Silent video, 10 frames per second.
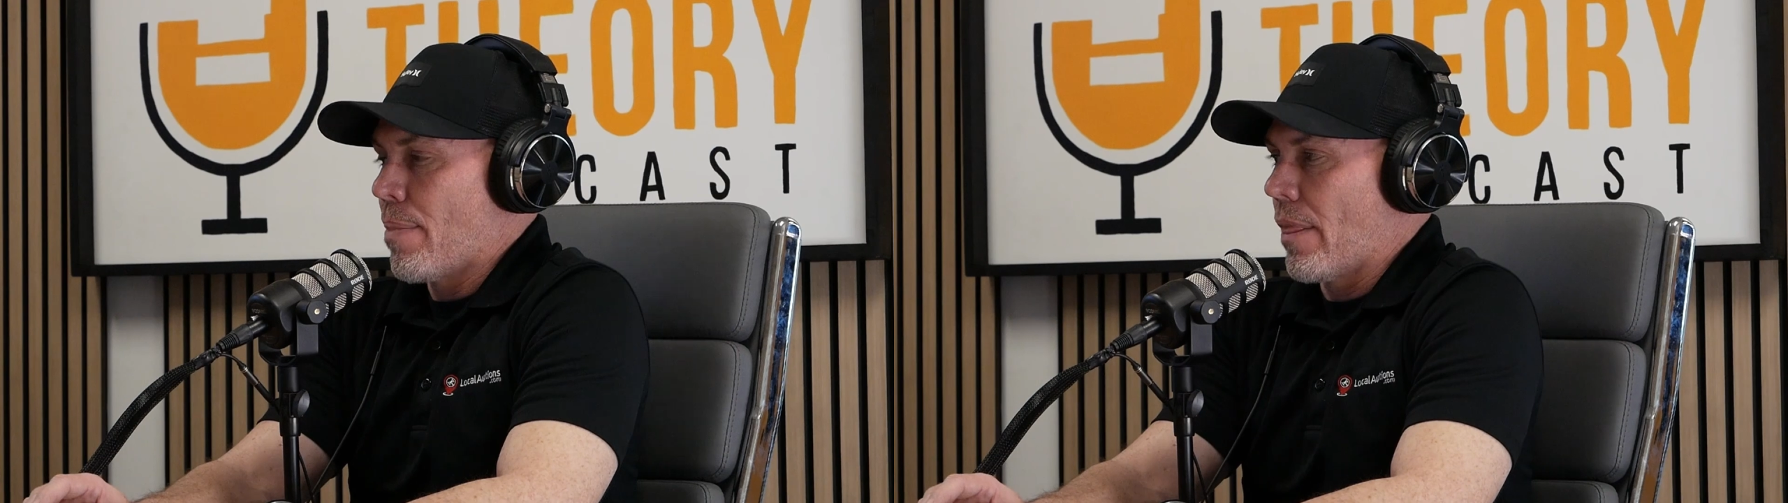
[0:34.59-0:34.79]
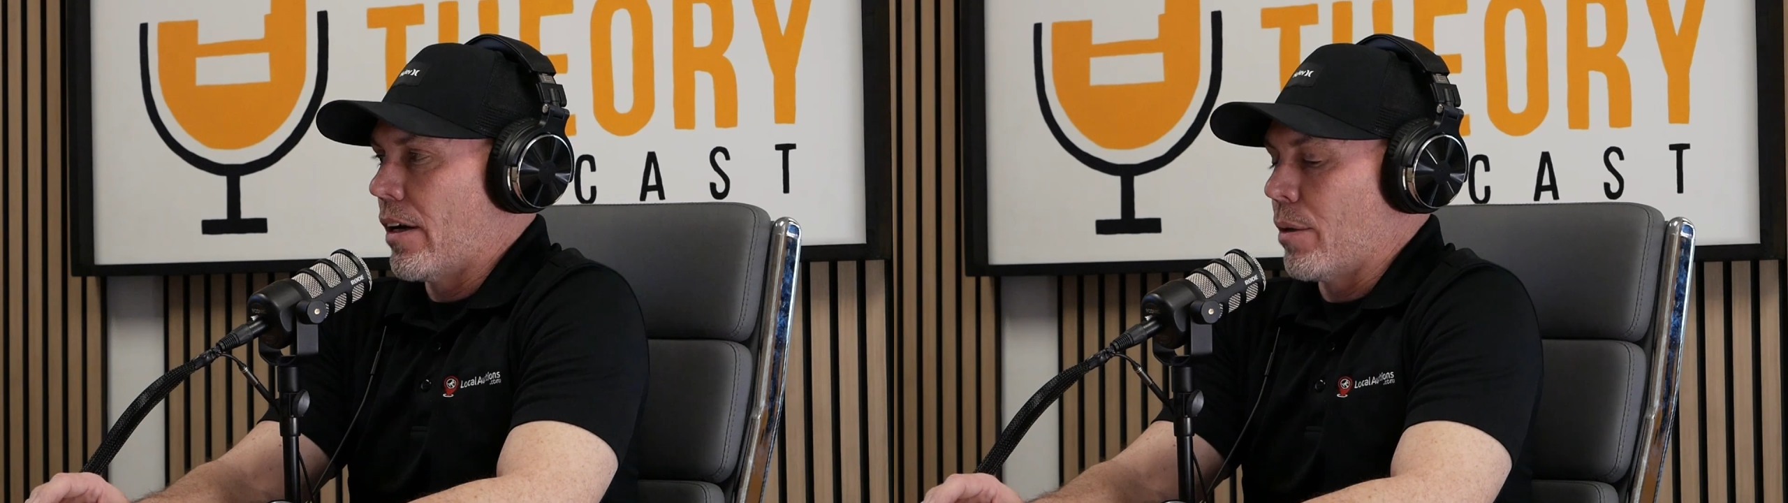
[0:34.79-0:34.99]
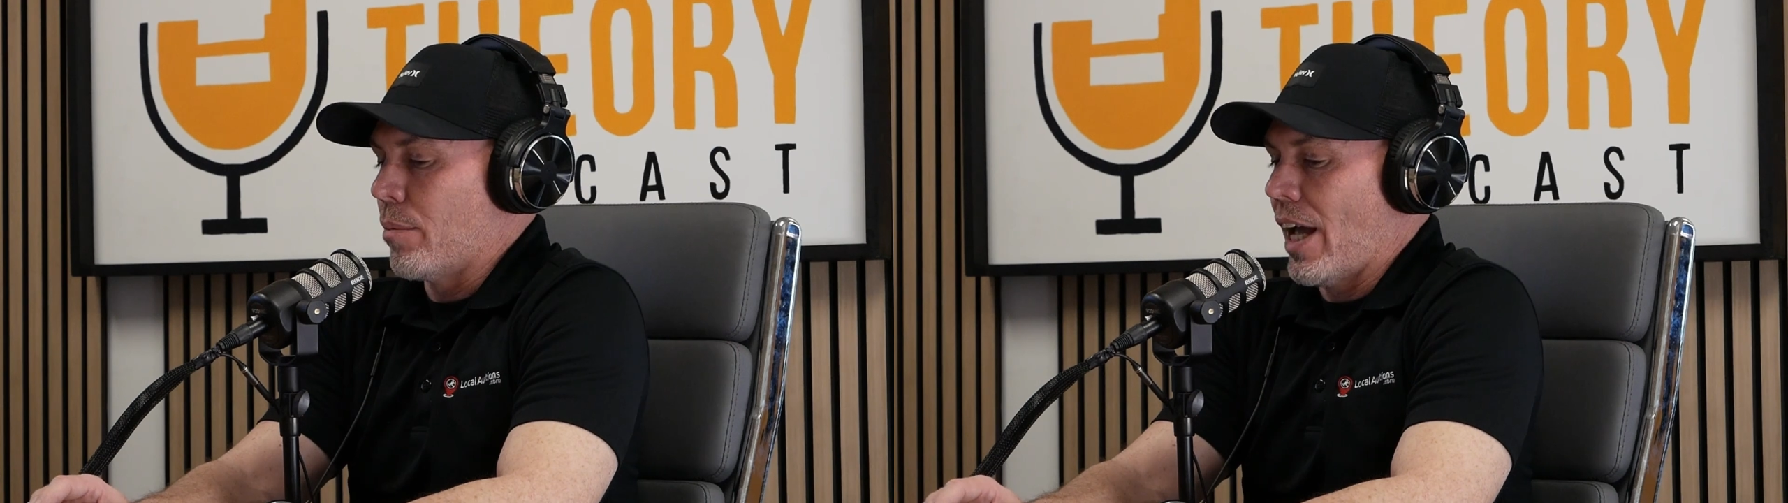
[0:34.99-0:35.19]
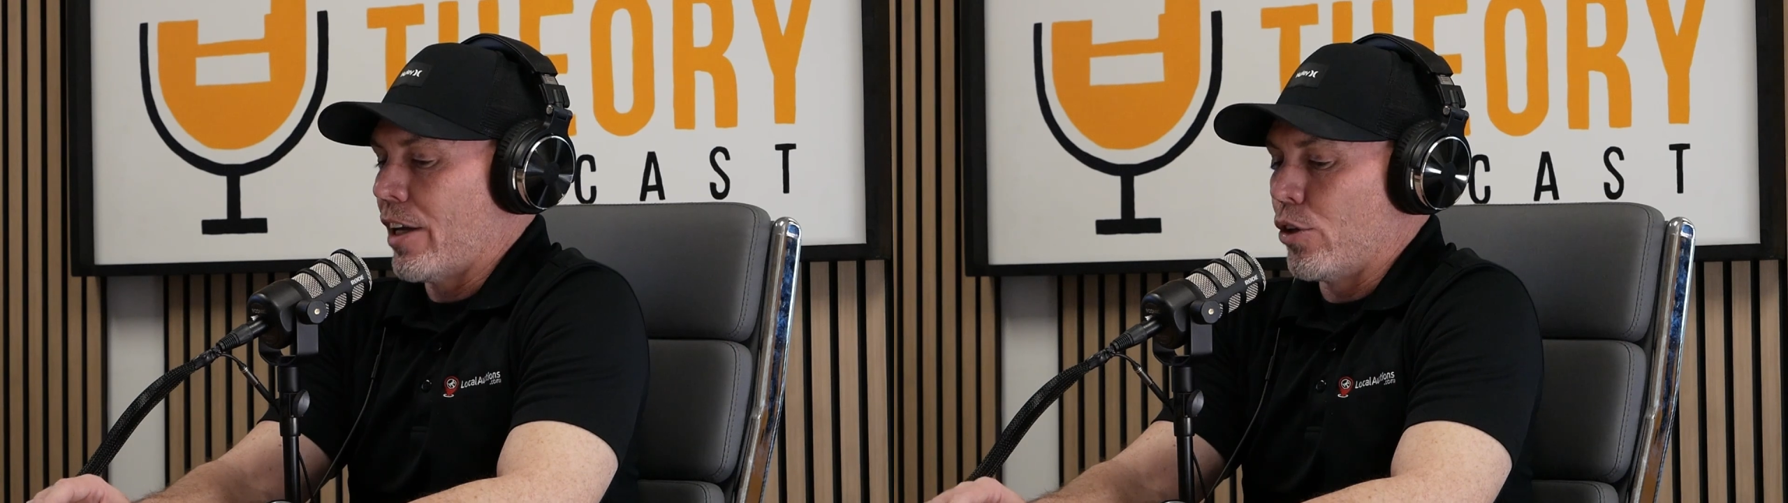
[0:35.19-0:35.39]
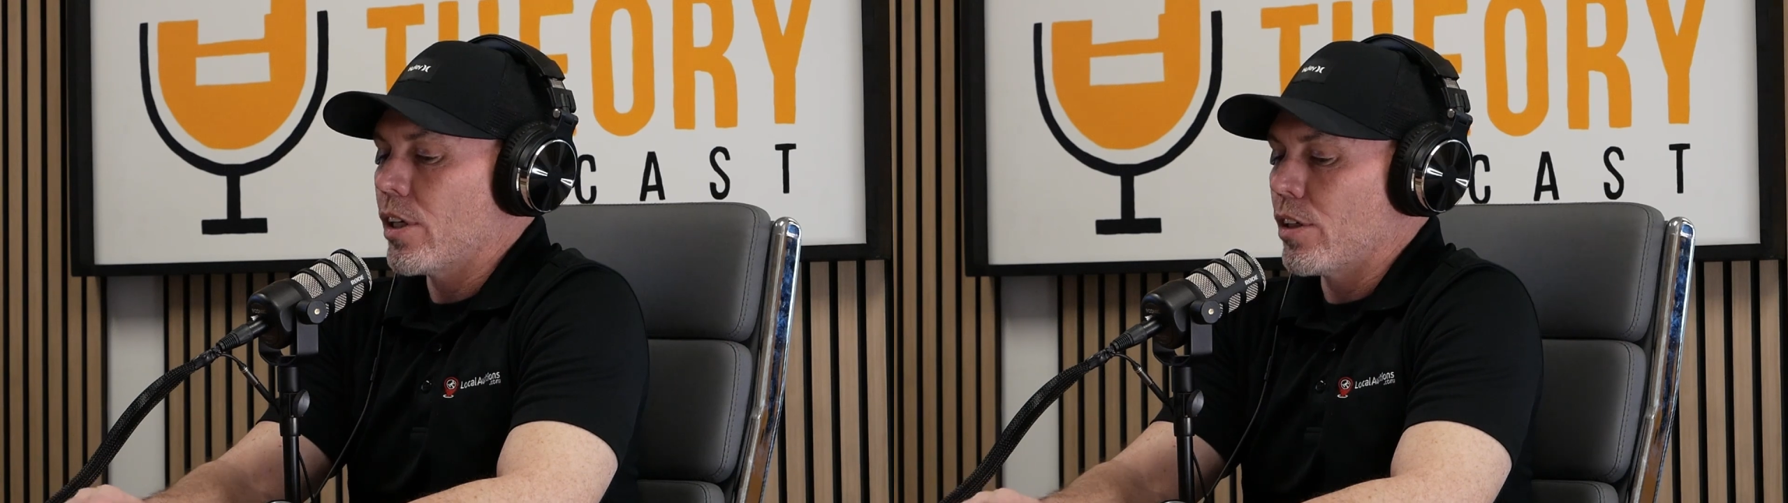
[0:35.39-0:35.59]

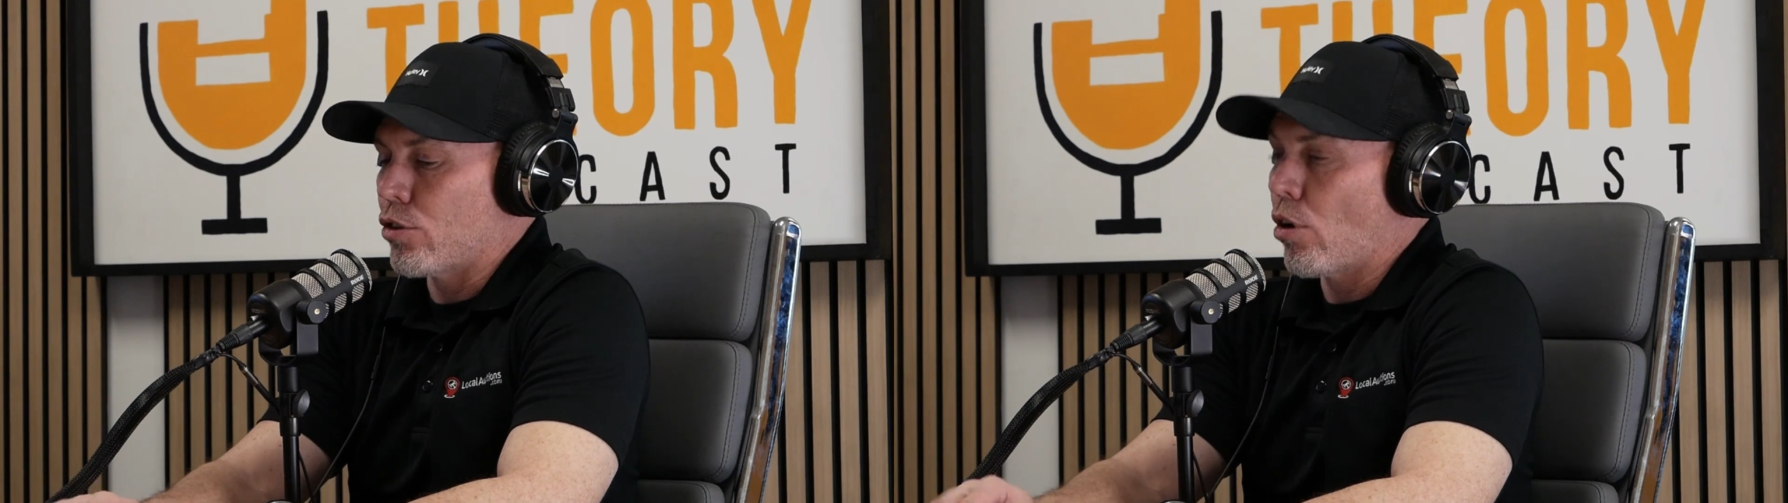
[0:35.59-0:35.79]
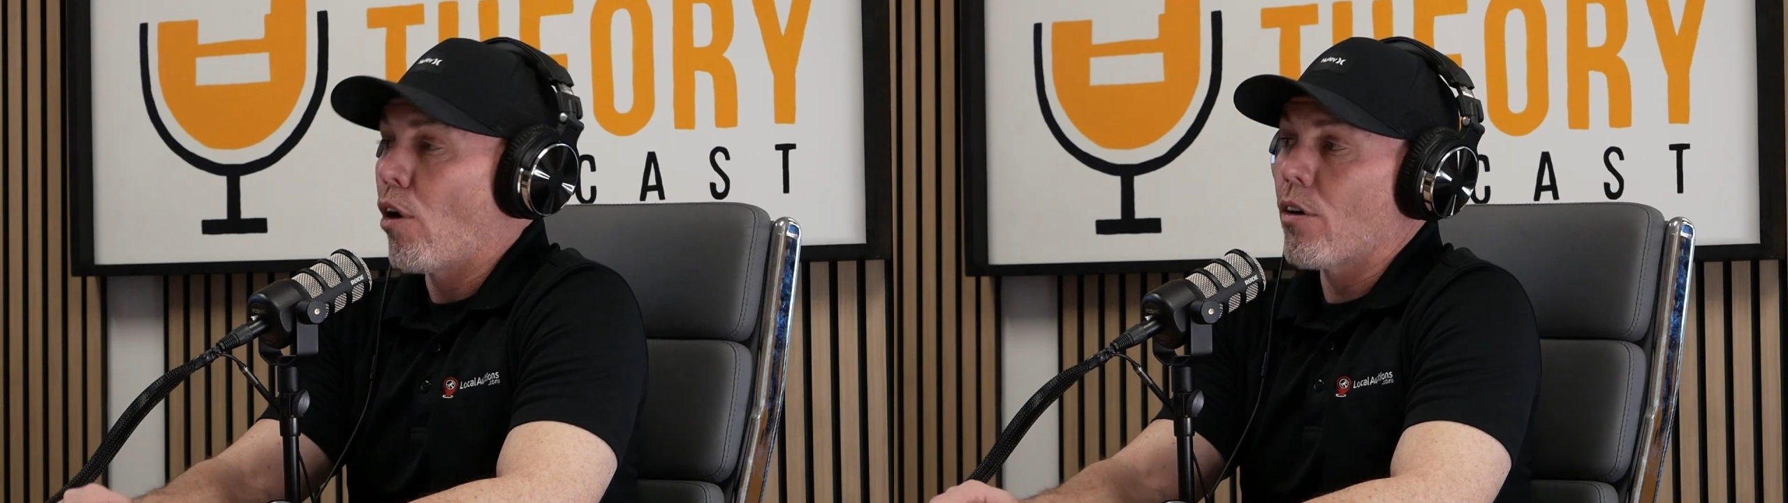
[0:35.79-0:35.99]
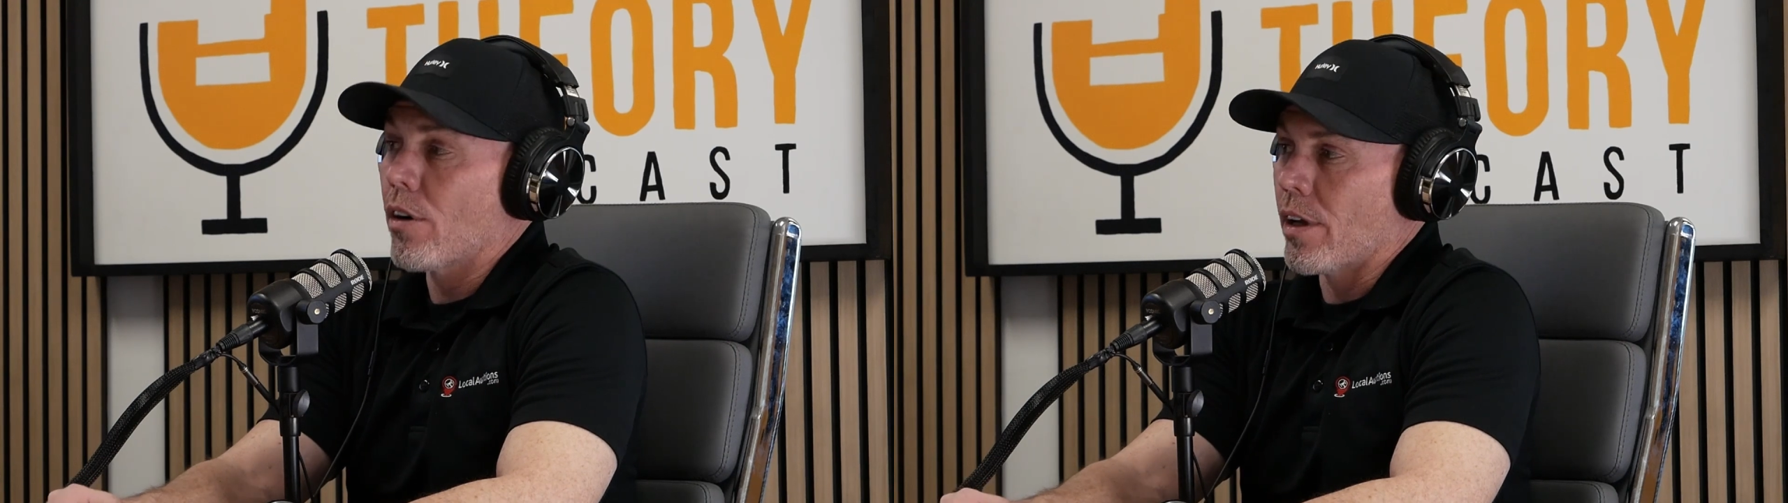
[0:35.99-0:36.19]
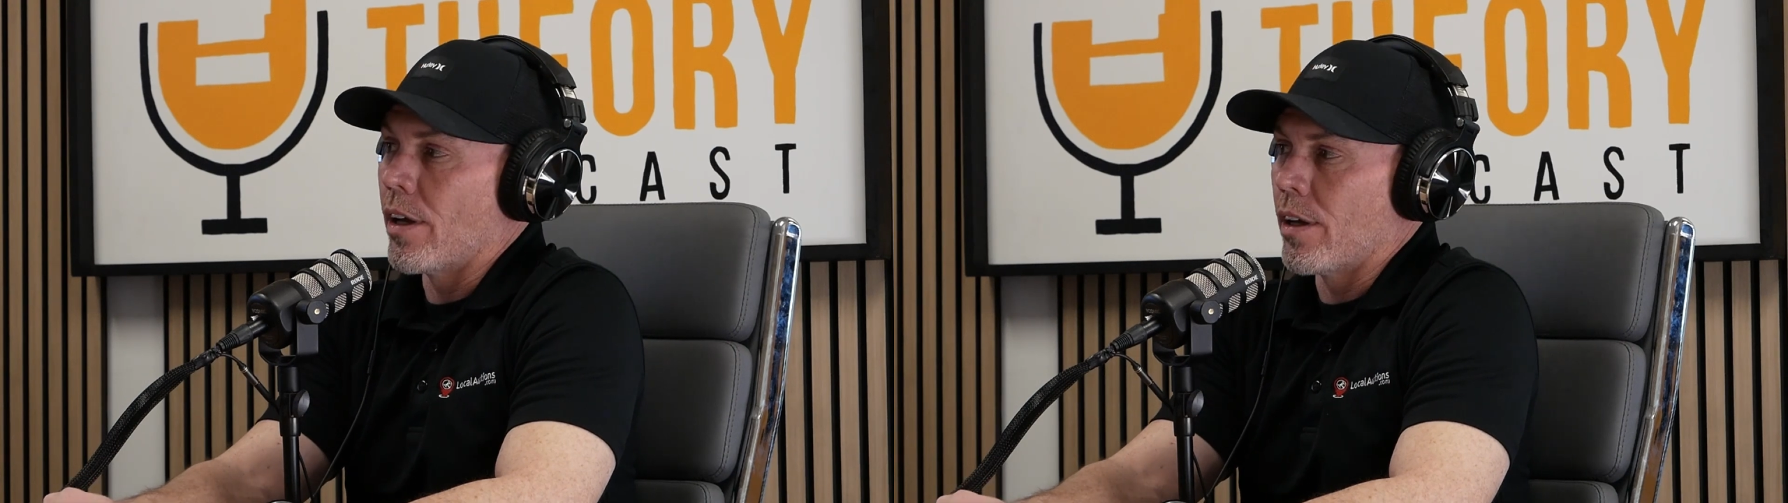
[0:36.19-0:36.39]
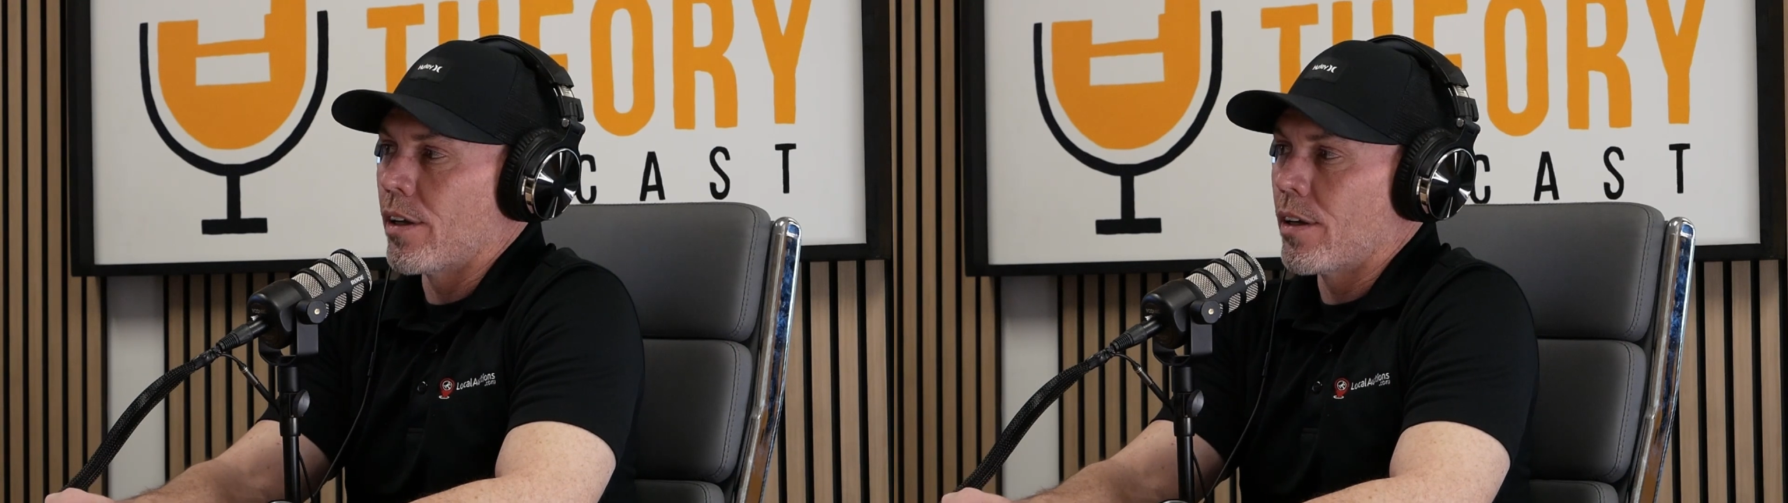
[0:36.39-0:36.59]
And you can target